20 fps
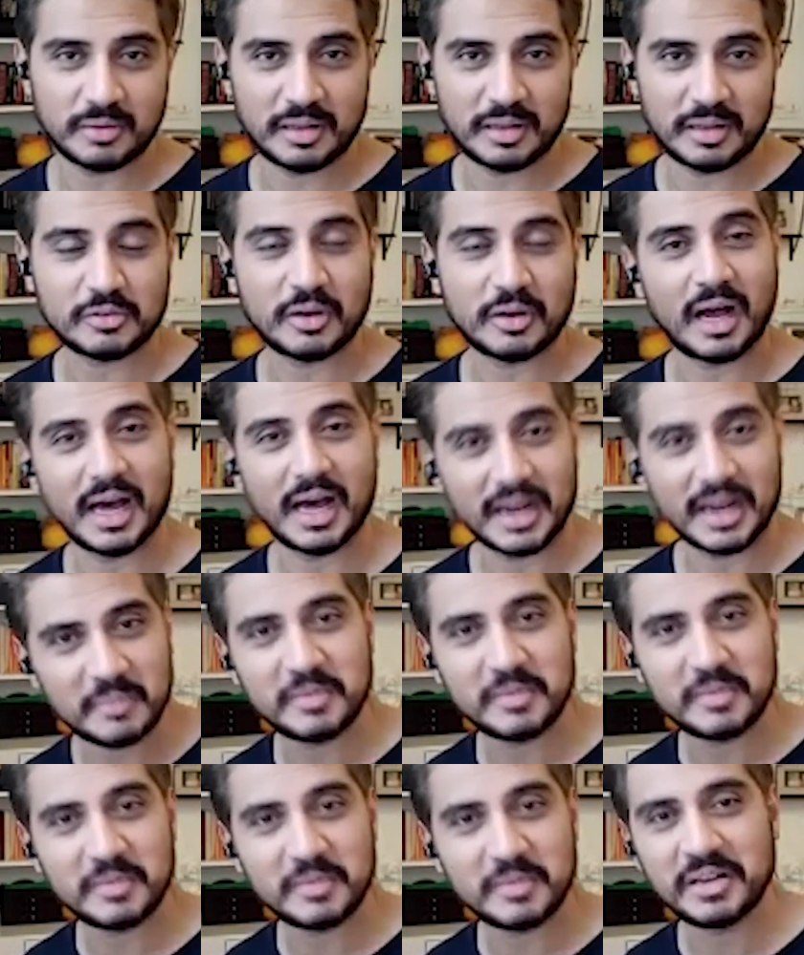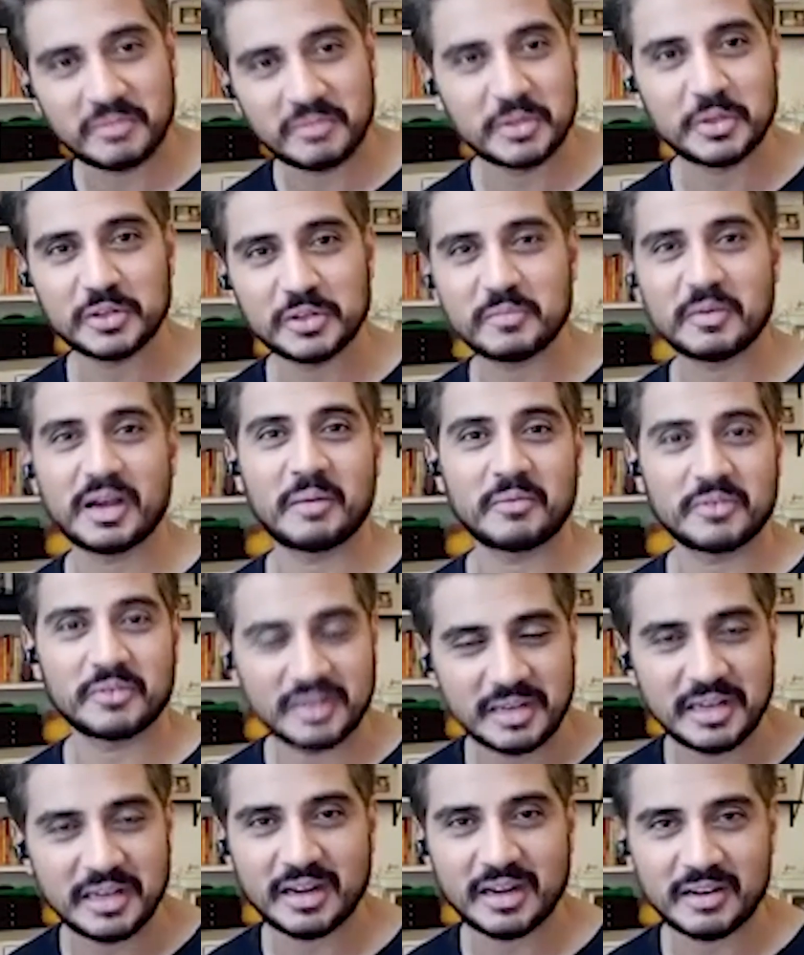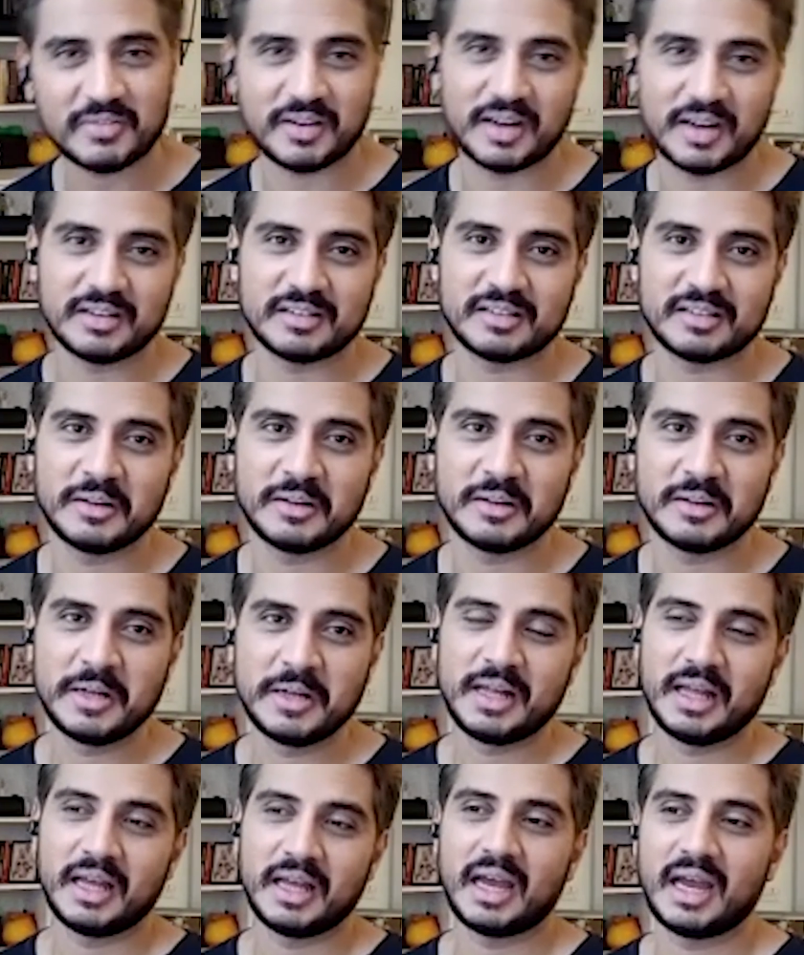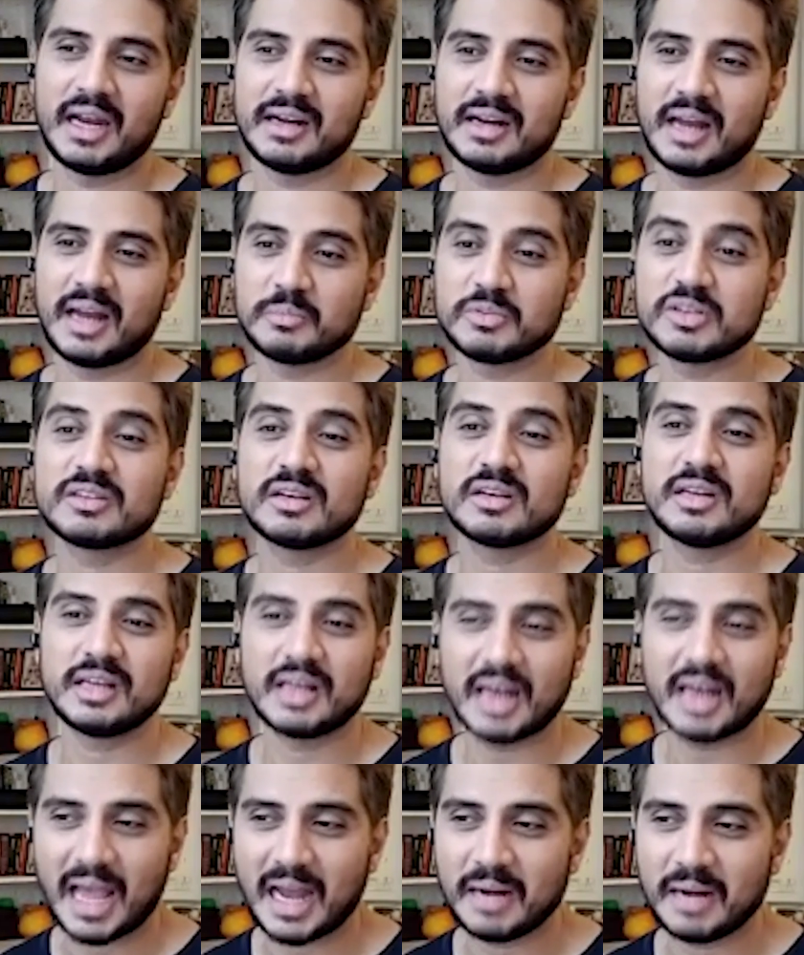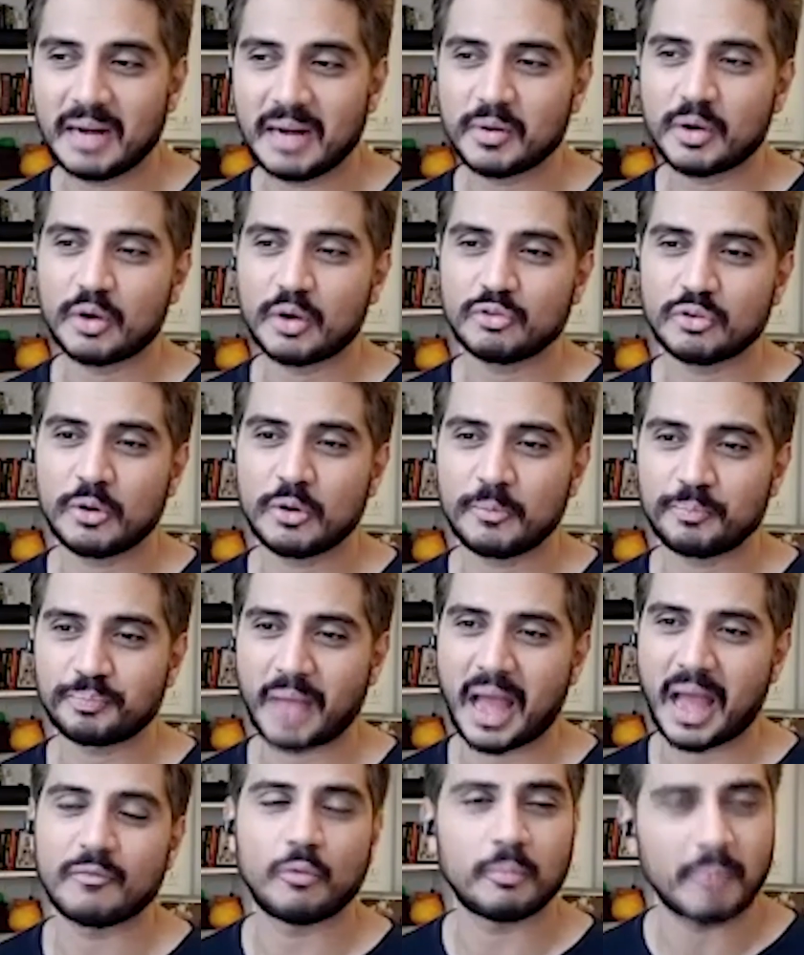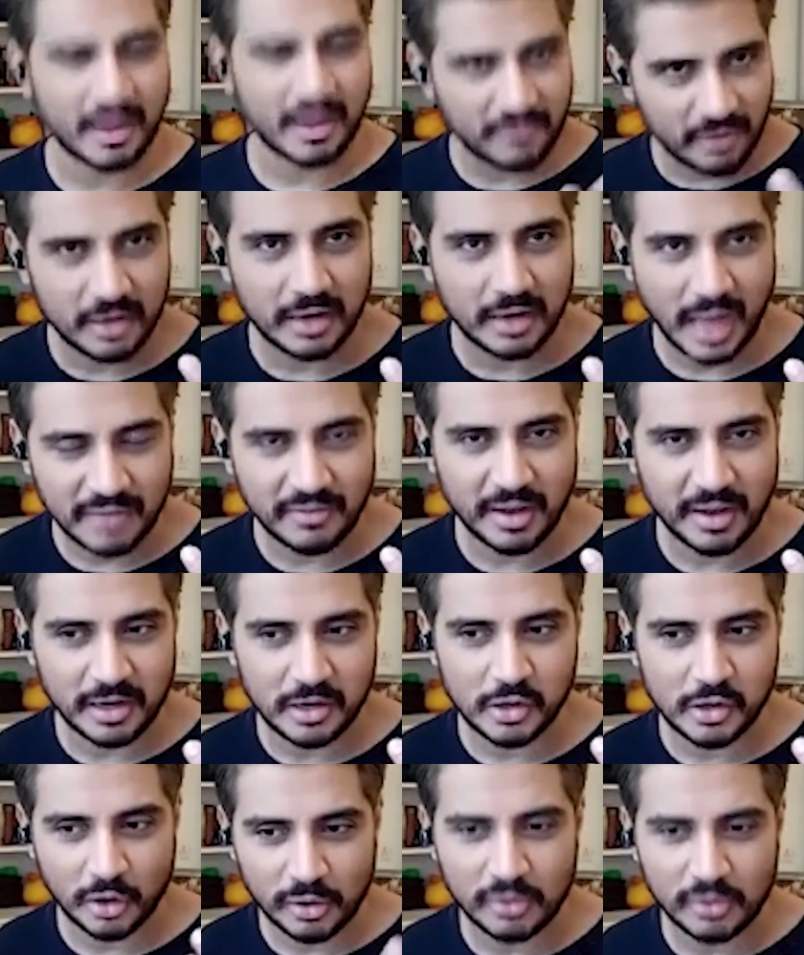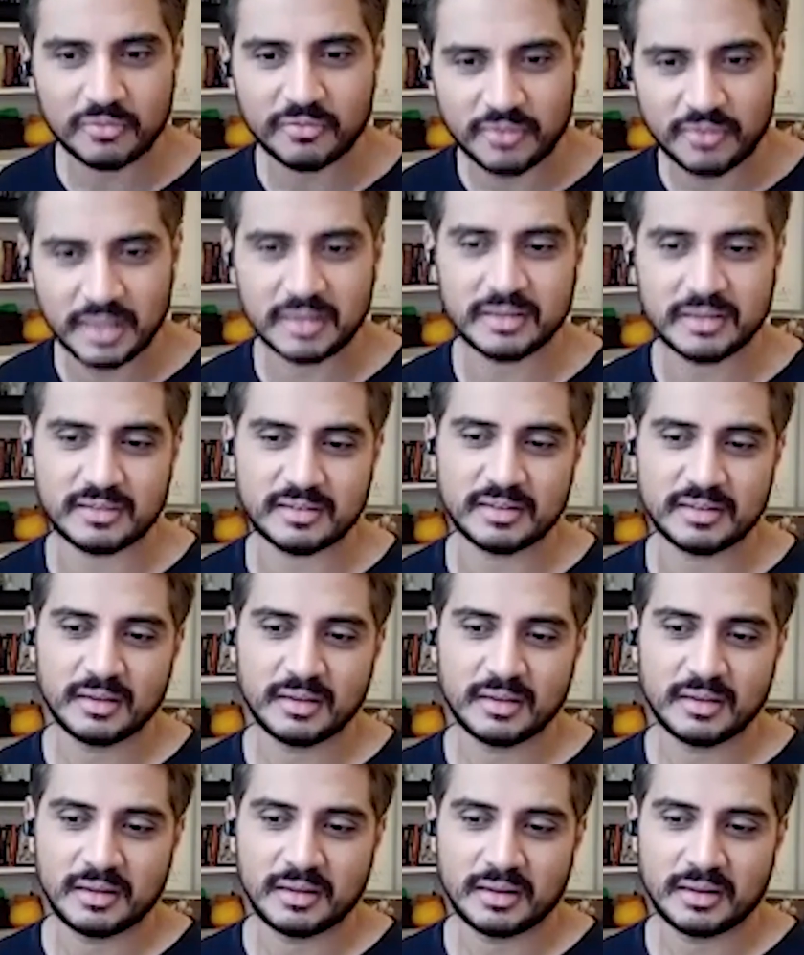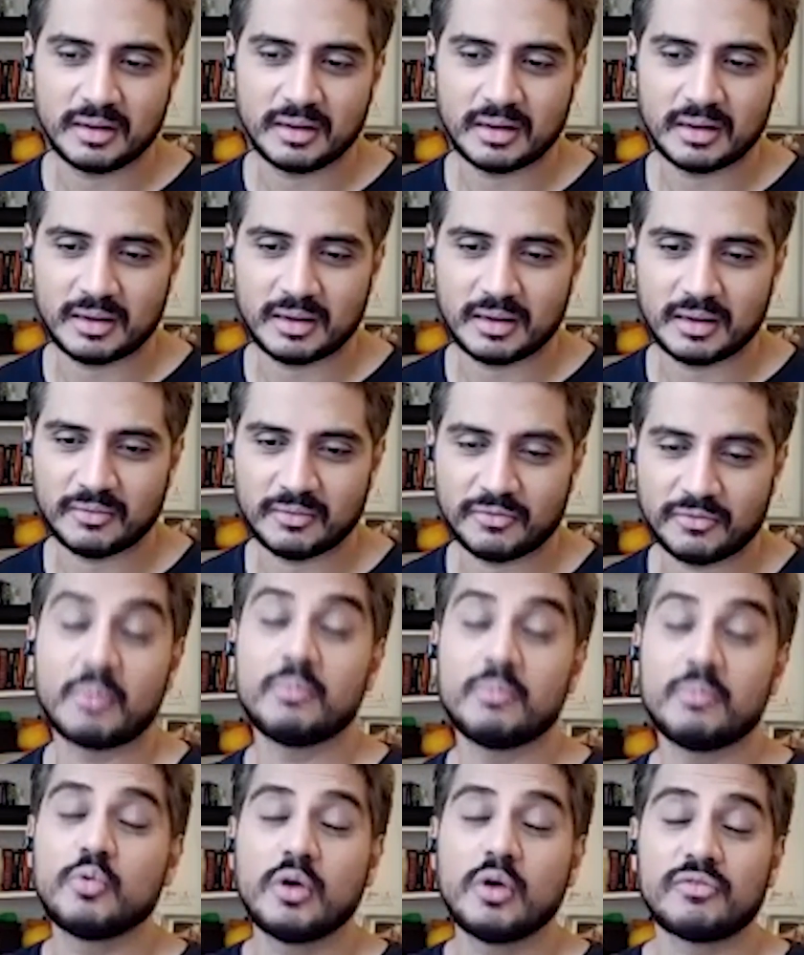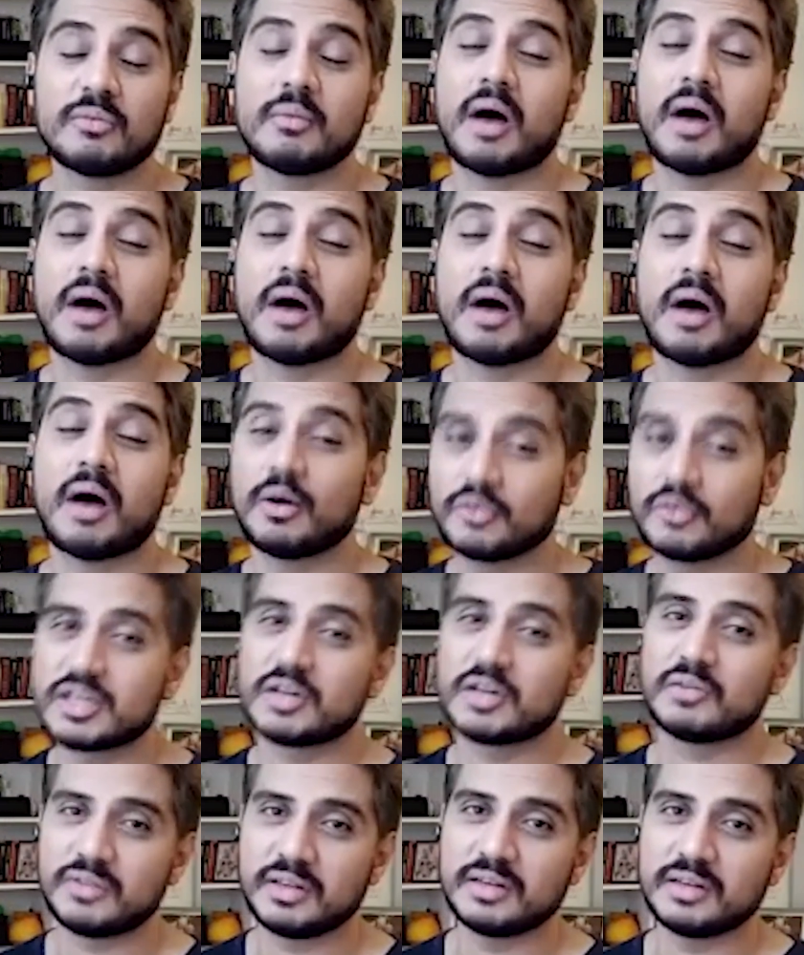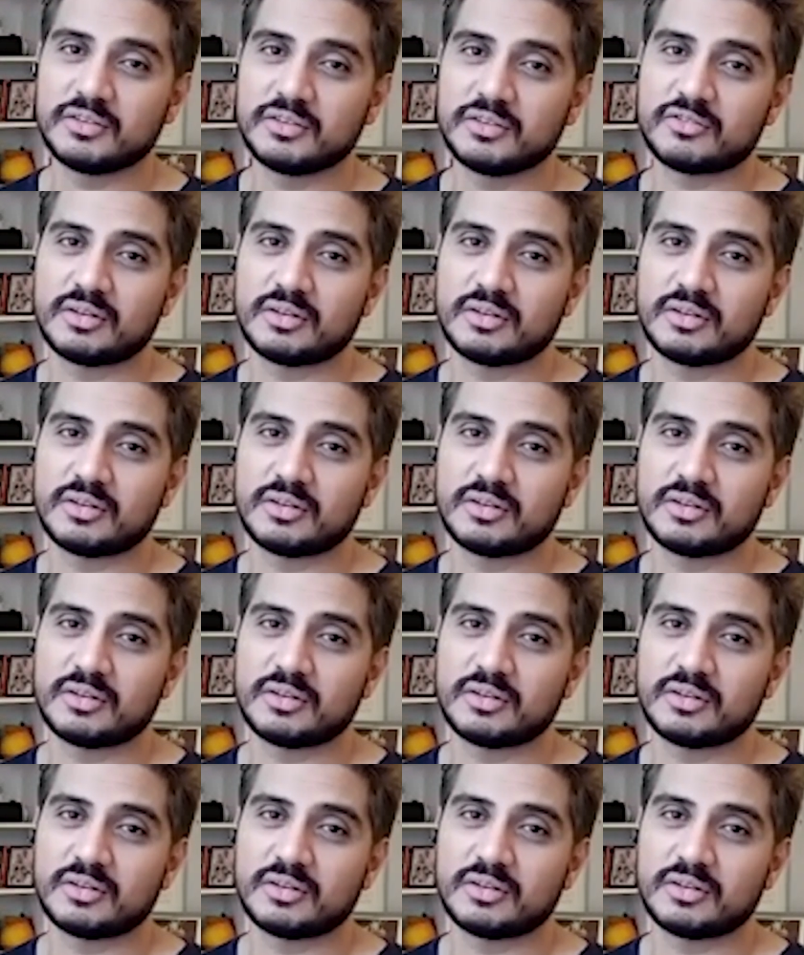So Ahana, me and Vidyut have become really great friends, and I'm just really glad because I've had a lot of friends from who are from outside of the industry.